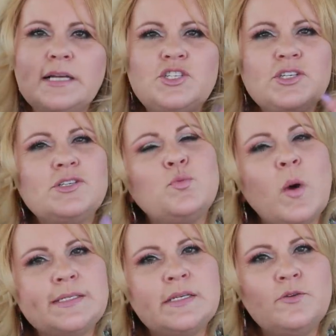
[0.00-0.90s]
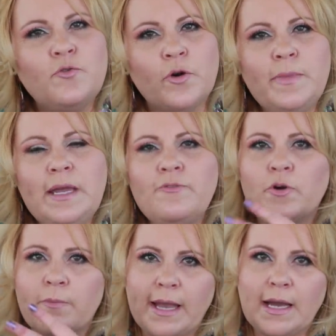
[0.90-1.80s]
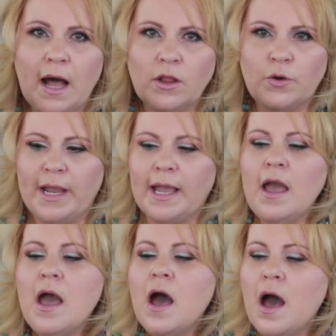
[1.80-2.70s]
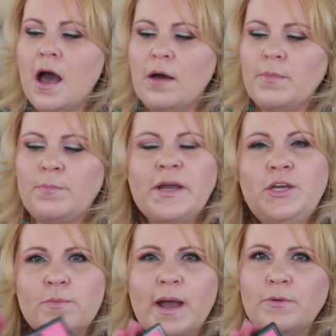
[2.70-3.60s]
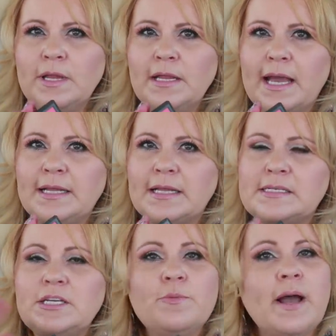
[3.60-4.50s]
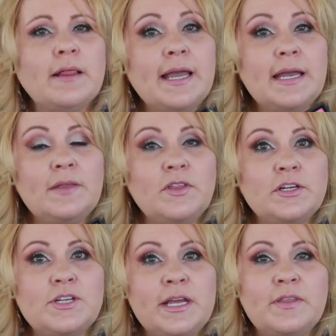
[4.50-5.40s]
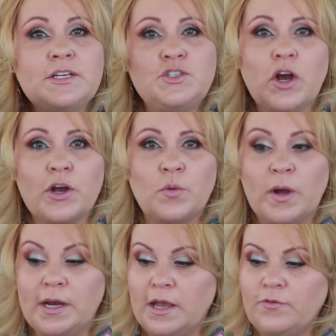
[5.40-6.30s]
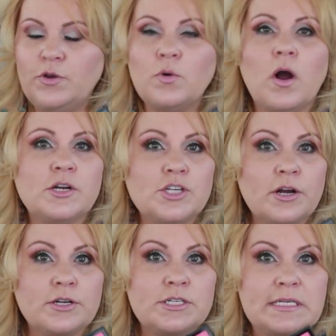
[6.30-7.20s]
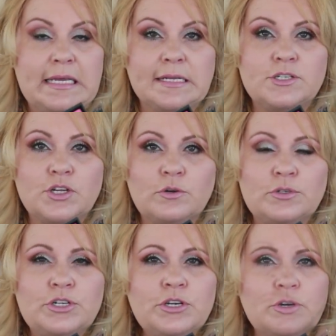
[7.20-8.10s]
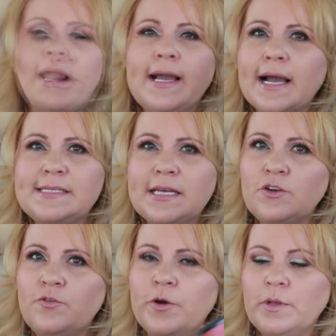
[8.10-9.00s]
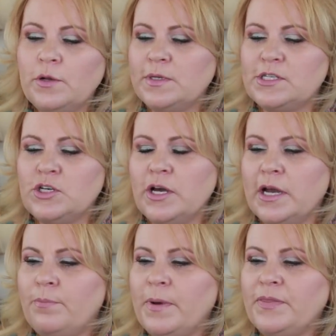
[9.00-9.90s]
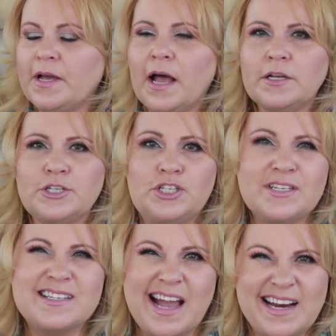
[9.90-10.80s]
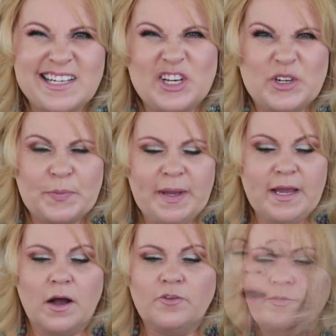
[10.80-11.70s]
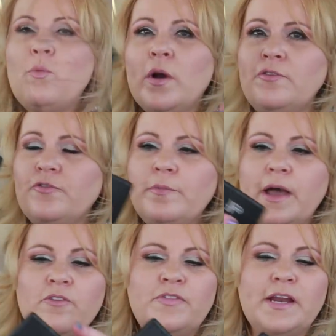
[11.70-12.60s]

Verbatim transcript: It just wasn't for me for my coloring. Um, but you might really like this, and you might like it in the in the dark one if you are darker skin tone too. Like I said, the formula was good, but the colors just kind of turned me off. But one from e.l.f.